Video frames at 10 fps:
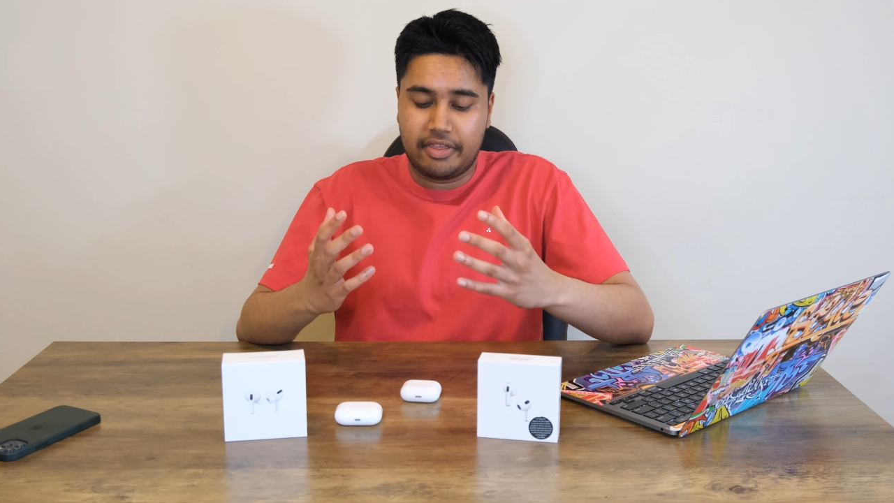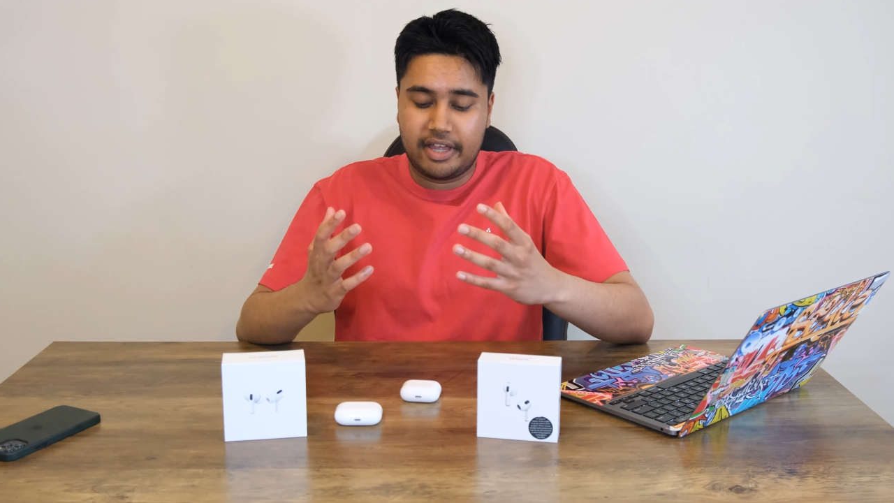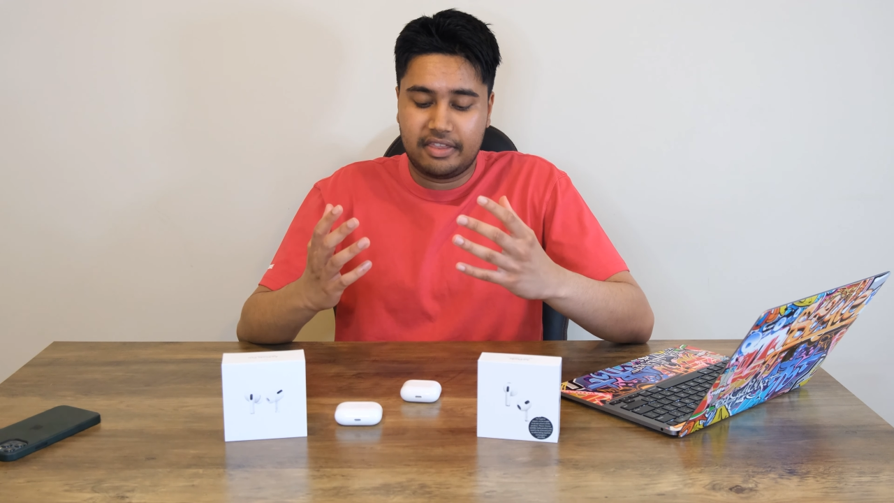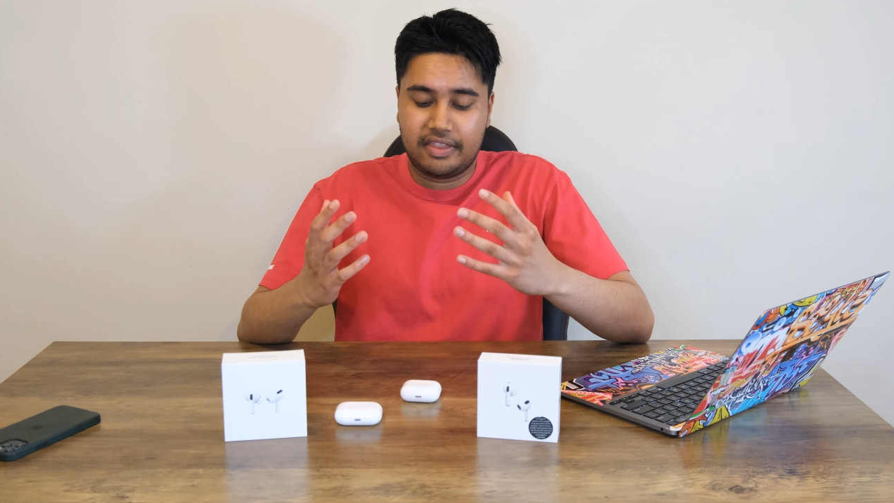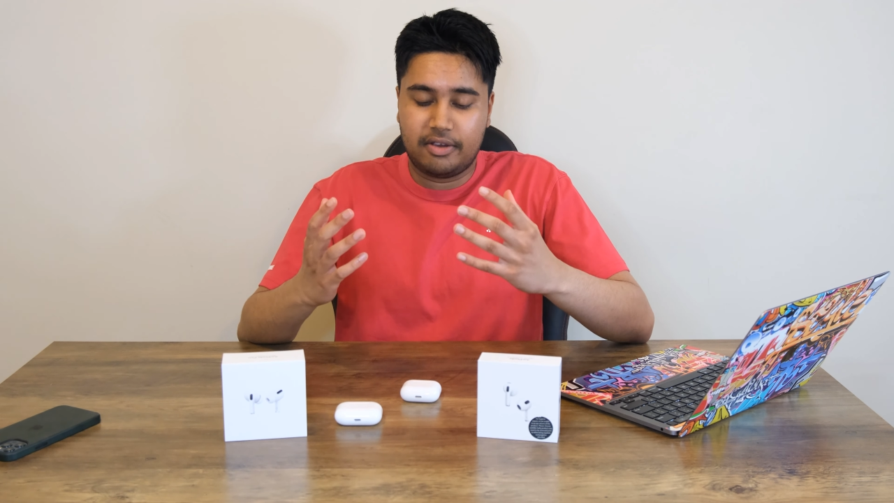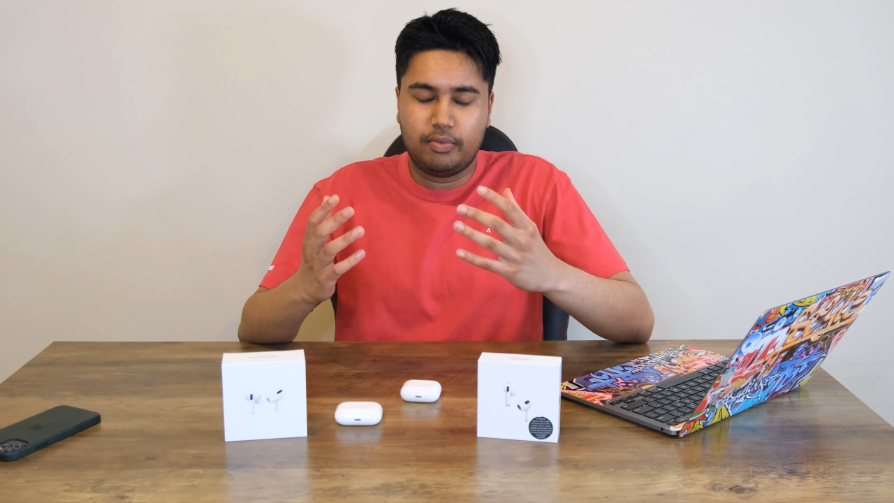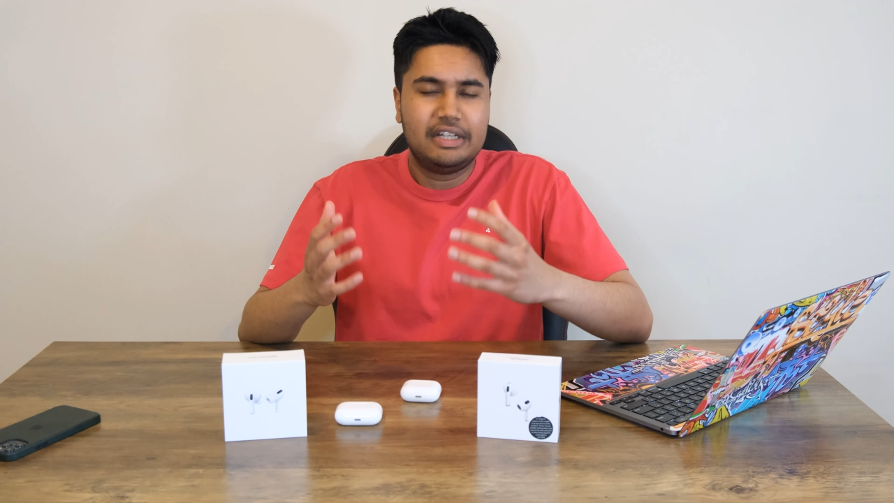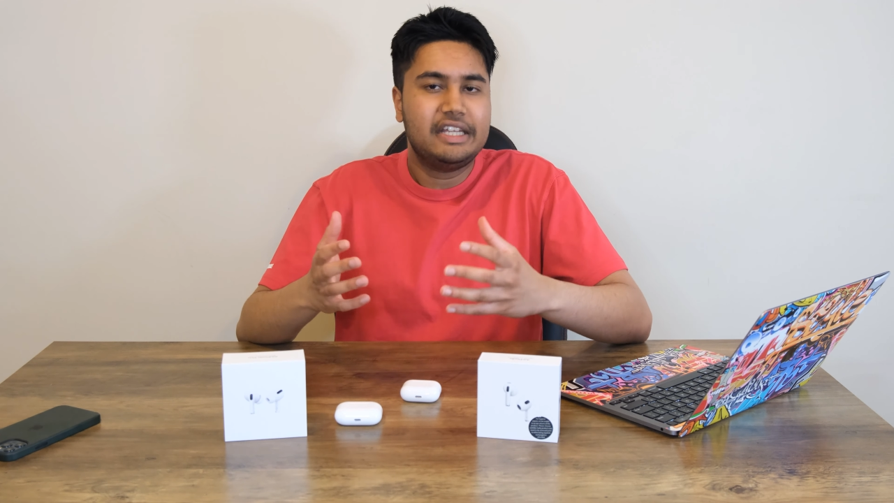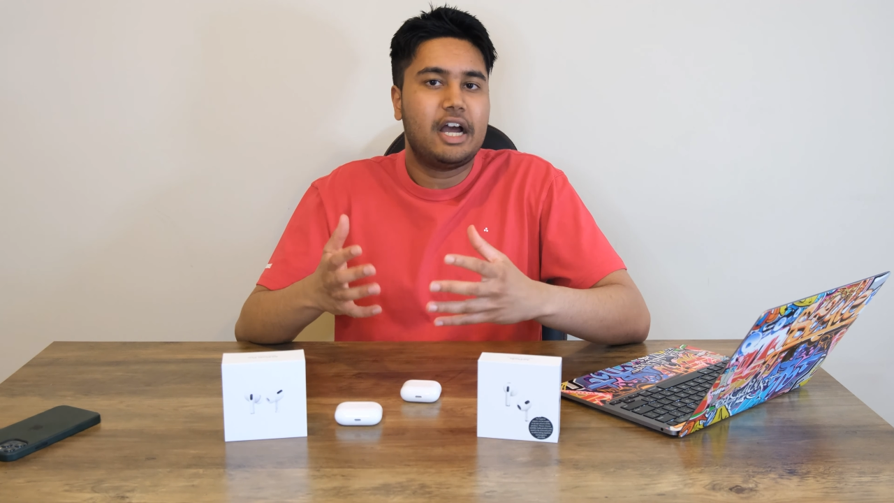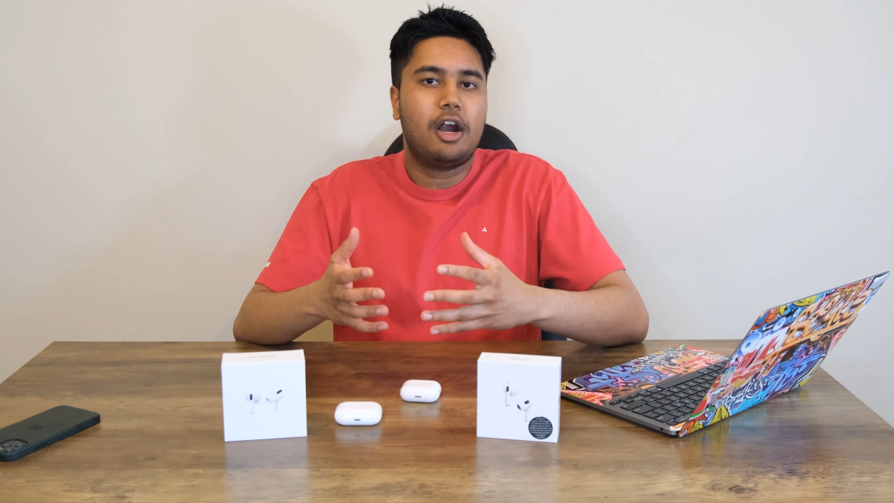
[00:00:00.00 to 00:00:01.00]
that they
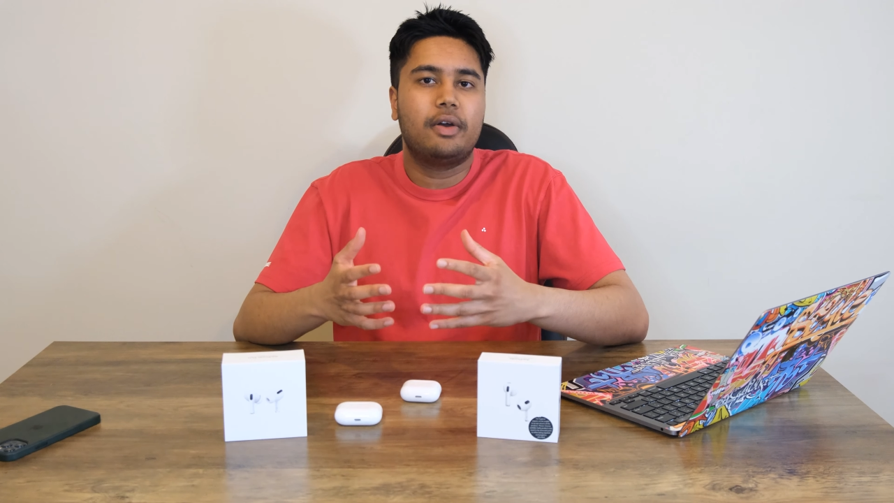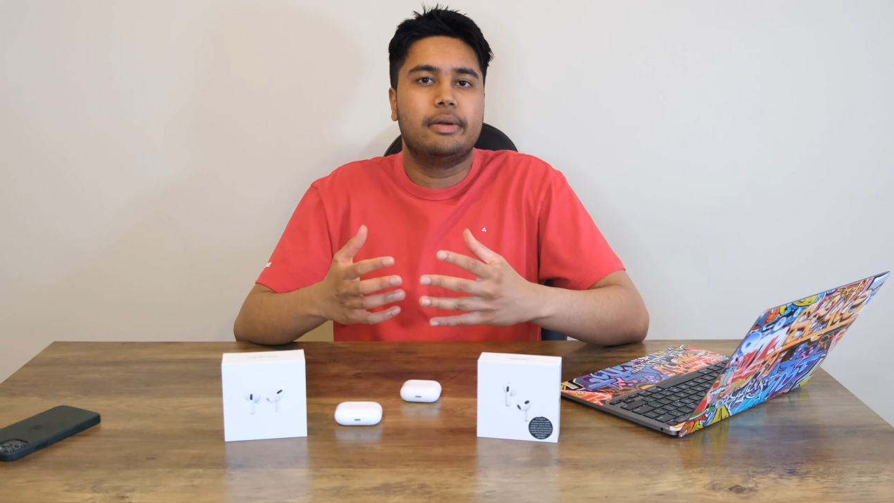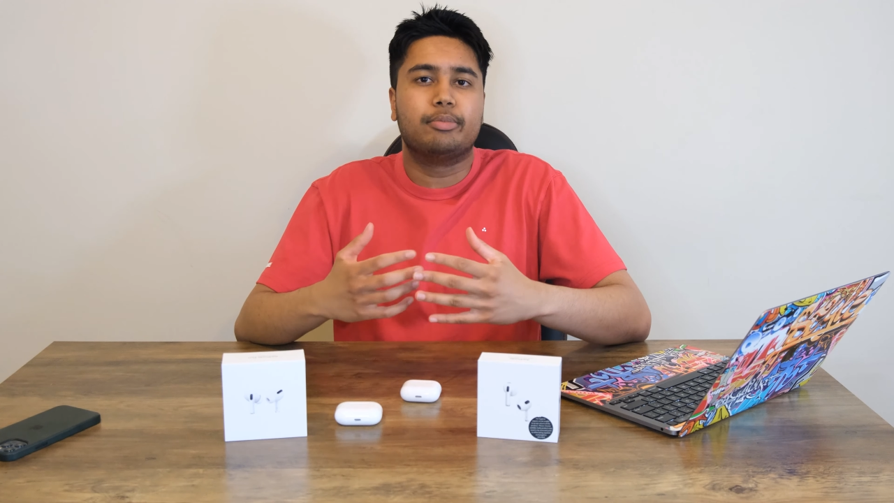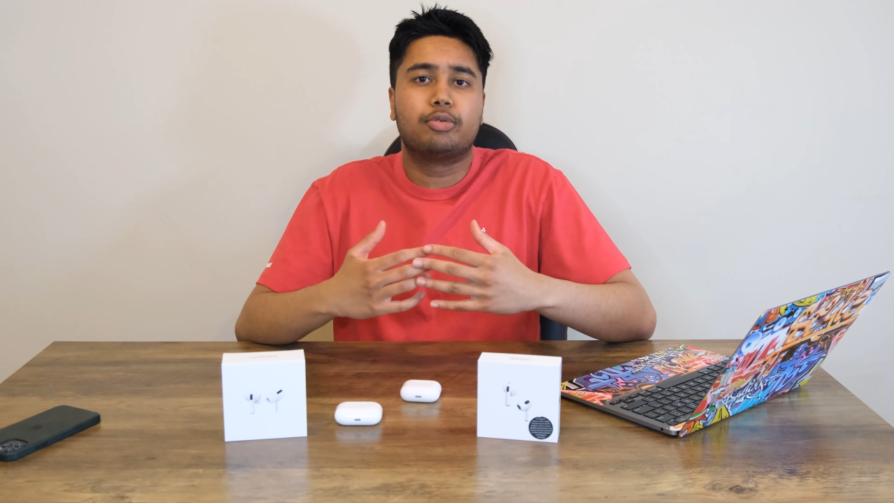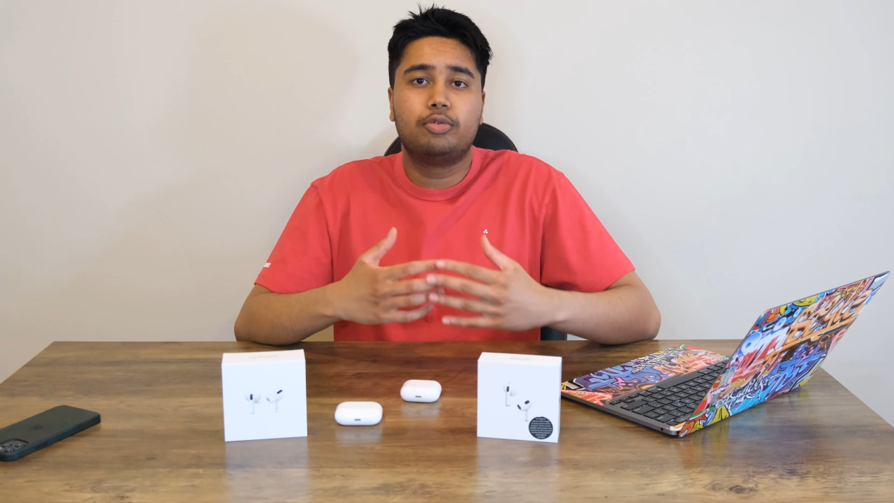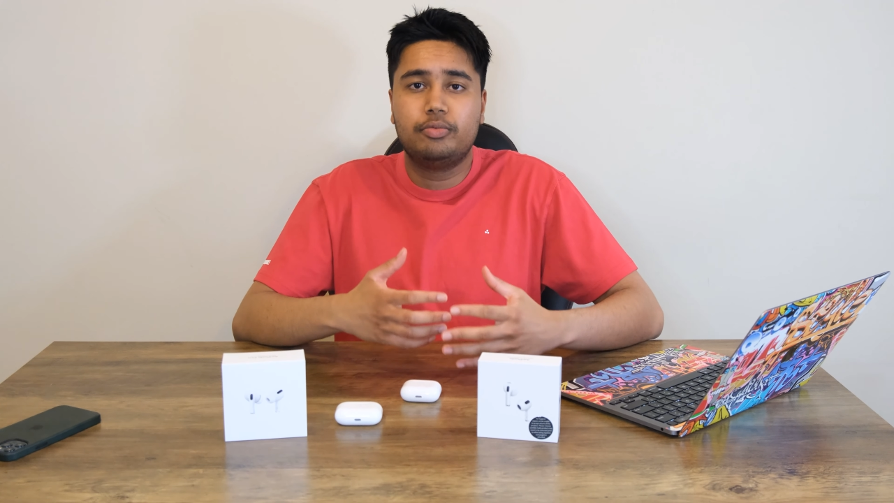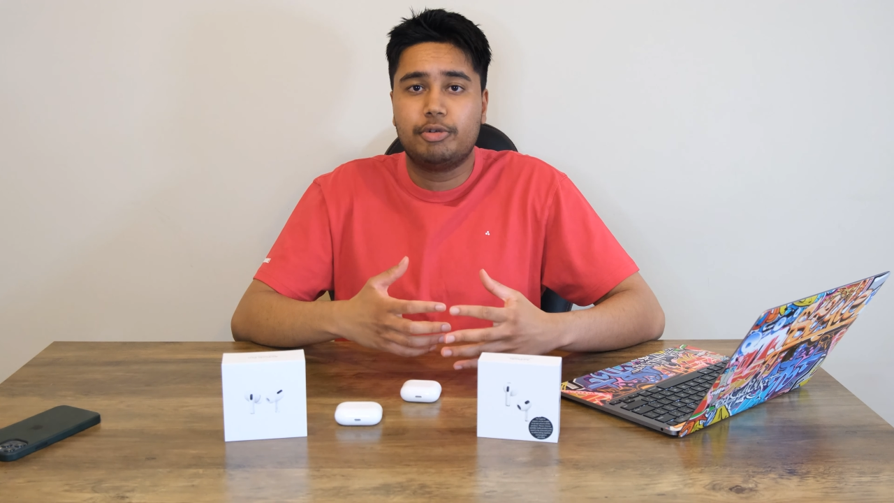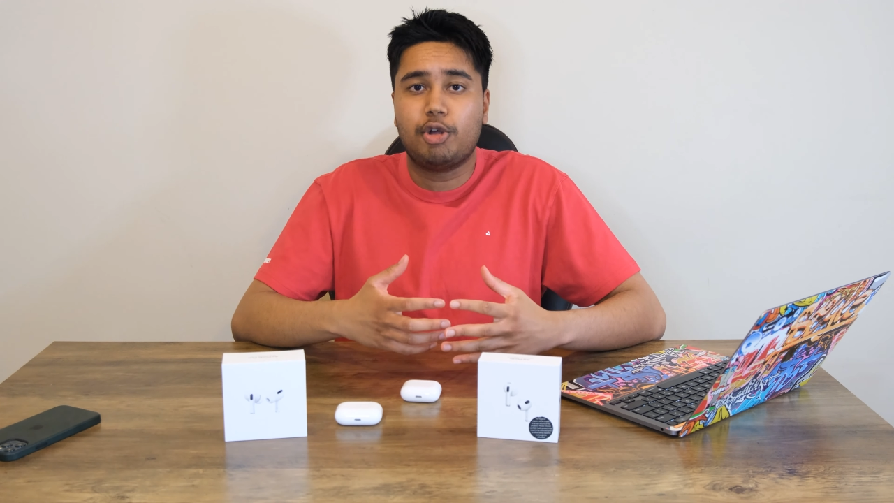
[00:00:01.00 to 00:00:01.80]
really are an improvement